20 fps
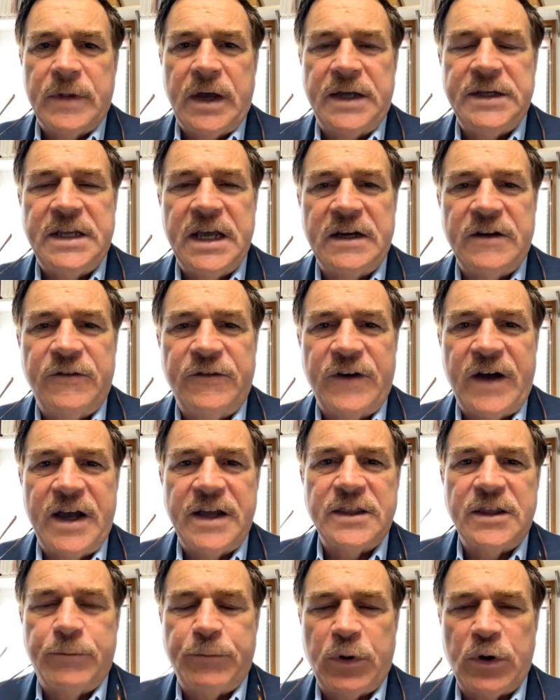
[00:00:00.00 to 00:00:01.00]

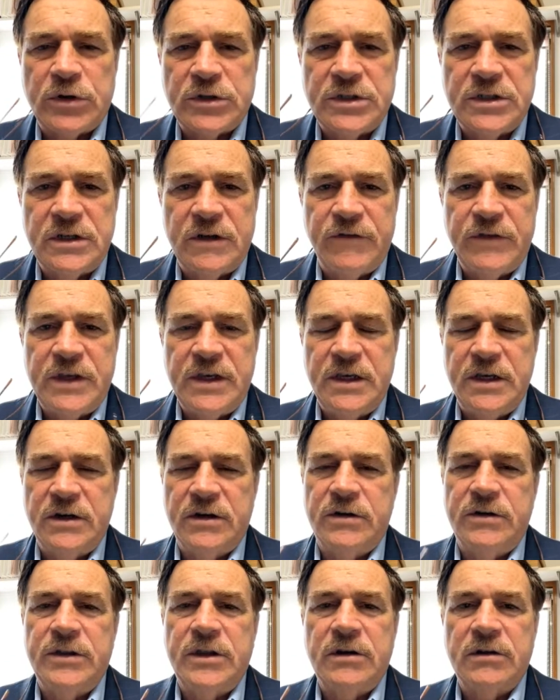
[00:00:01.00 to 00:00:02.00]
identifying the person of the
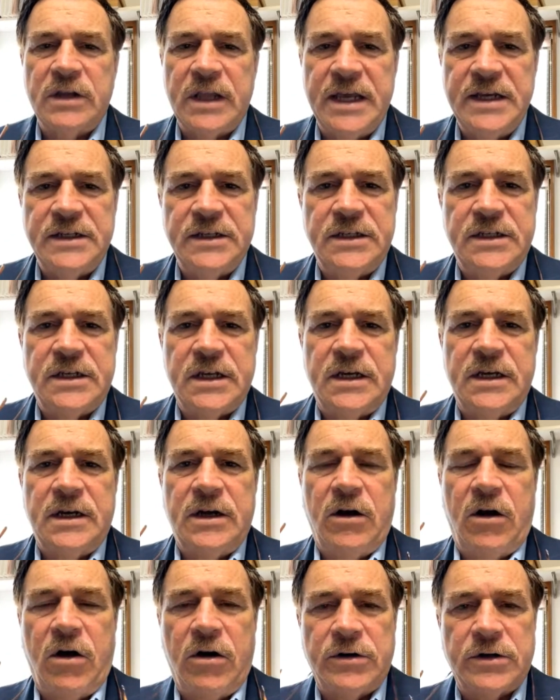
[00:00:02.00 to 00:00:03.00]
year. In their latest
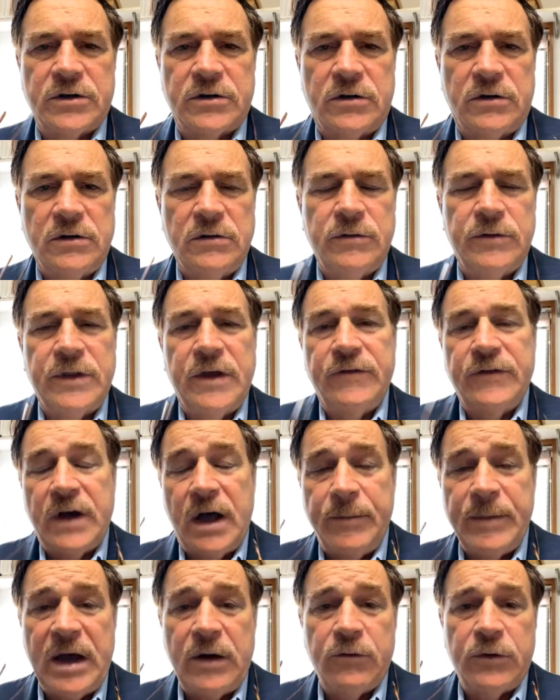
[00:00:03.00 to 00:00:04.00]
article, they've
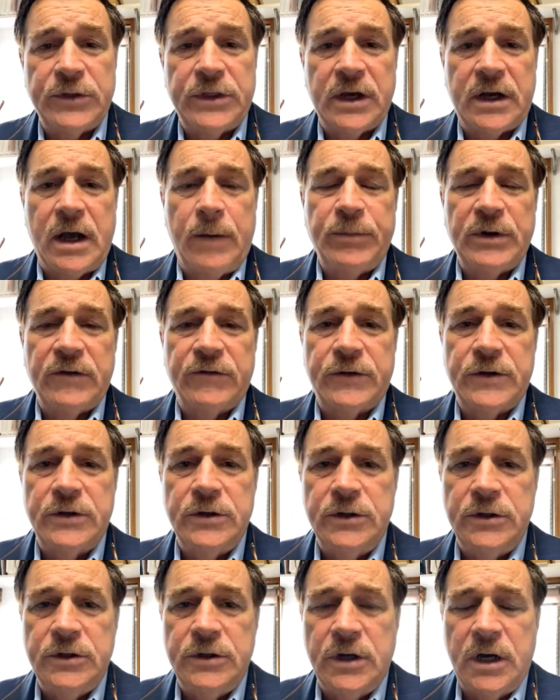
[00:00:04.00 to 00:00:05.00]
come out with a couple of
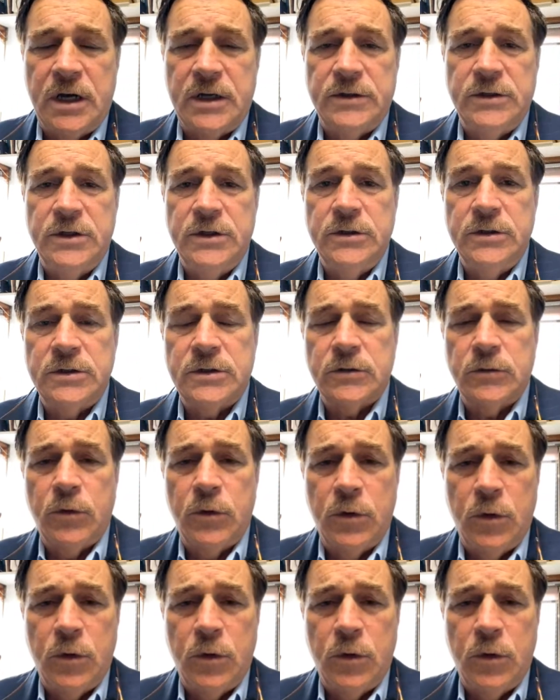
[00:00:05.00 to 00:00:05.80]
news.